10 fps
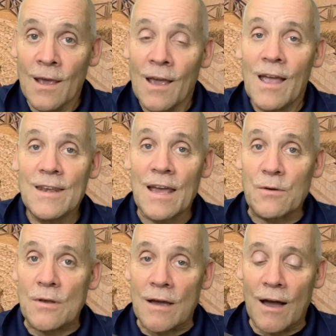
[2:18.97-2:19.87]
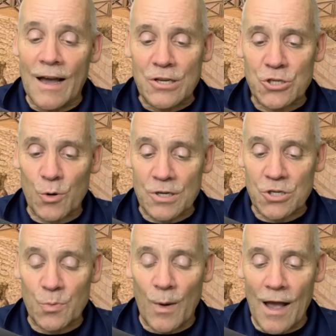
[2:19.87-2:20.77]
And yet, I sort of
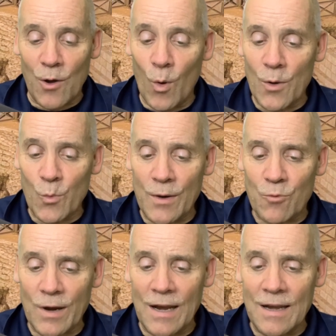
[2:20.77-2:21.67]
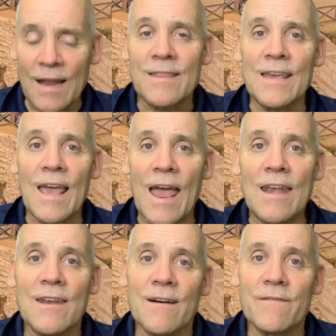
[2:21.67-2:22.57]
smile when we read at the
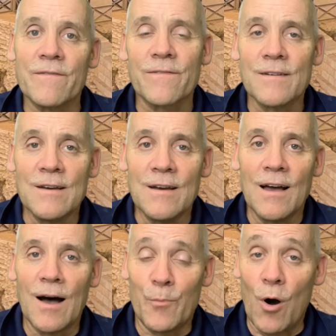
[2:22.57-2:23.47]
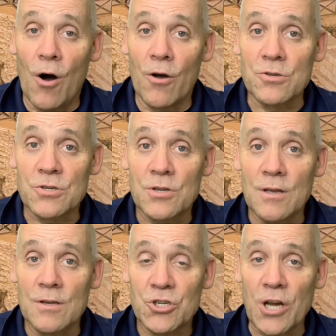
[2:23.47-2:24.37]
end of Paul's
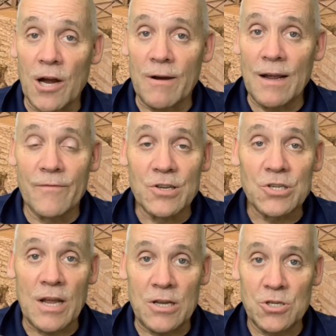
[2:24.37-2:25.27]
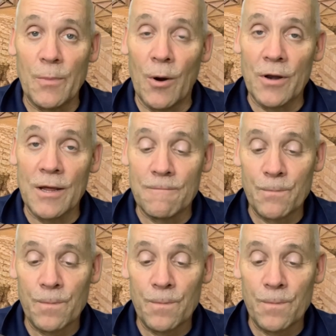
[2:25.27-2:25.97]
sharing of his testimony.